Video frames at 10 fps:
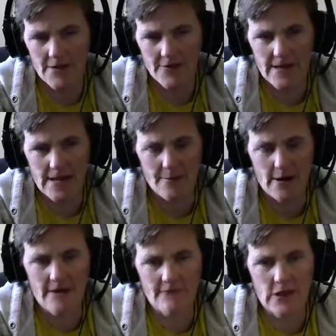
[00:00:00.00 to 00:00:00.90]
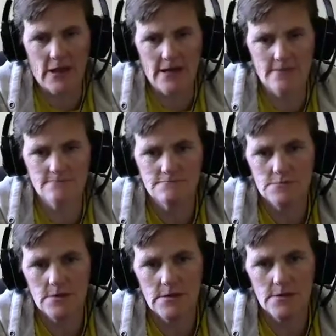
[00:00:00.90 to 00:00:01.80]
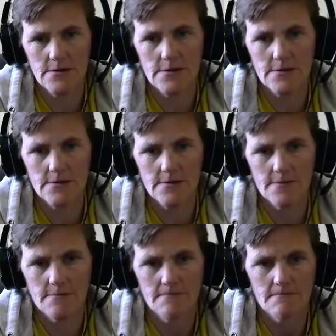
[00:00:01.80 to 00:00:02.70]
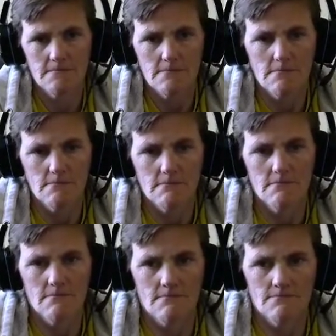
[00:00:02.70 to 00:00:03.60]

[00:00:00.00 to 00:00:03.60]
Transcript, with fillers: other camera I have a light. Uh, I'm gonna have to get better lighting